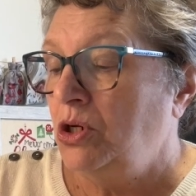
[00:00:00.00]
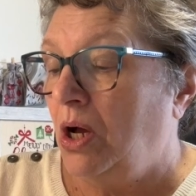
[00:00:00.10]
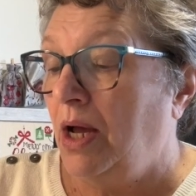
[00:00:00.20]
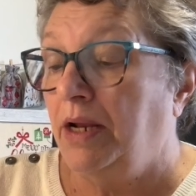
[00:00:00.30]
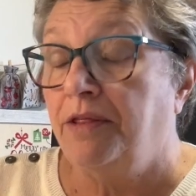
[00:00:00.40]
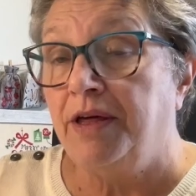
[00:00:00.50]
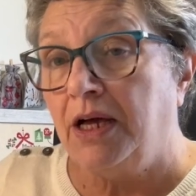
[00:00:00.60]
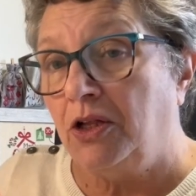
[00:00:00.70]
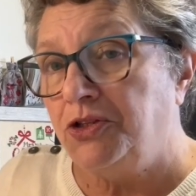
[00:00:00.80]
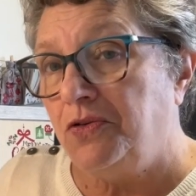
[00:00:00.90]
I
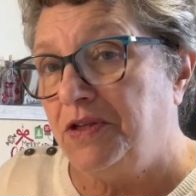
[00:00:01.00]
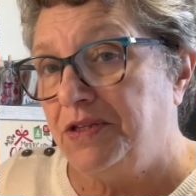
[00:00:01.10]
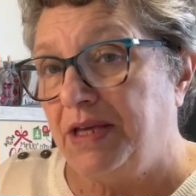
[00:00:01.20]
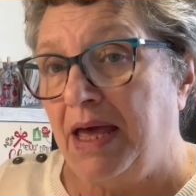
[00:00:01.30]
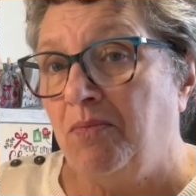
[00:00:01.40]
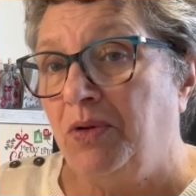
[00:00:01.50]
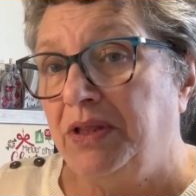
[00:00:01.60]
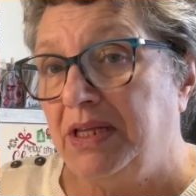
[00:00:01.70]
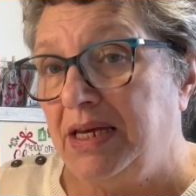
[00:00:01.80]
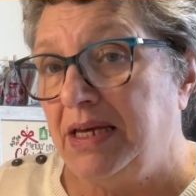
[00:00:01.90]
think I'll do the same
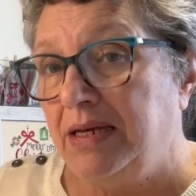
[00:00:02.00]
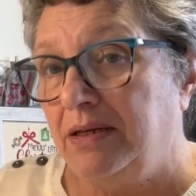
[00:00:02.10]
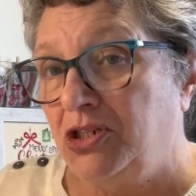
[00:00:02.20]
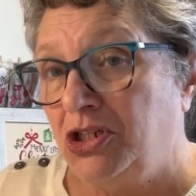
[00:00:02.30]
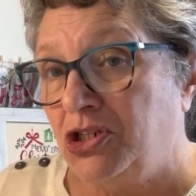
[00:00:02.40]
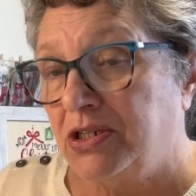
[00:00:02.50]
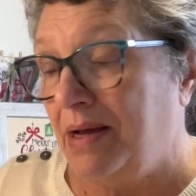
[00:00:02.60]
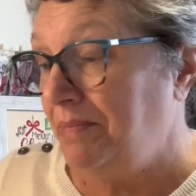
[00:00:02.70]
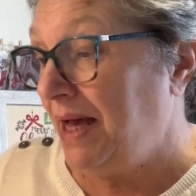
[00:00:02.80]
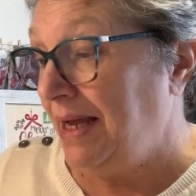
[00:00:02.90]
with the Ginger
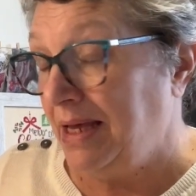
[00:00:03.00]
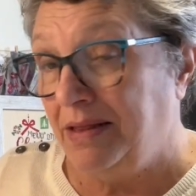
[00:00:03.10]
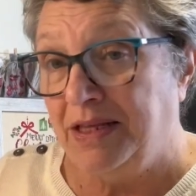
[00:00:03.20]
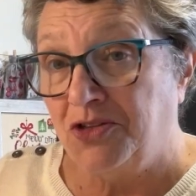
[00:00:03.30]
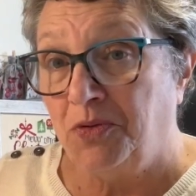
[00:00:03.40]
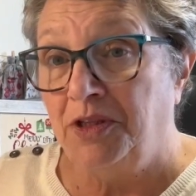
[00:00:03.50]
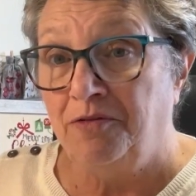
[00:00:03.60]
Snap and this one,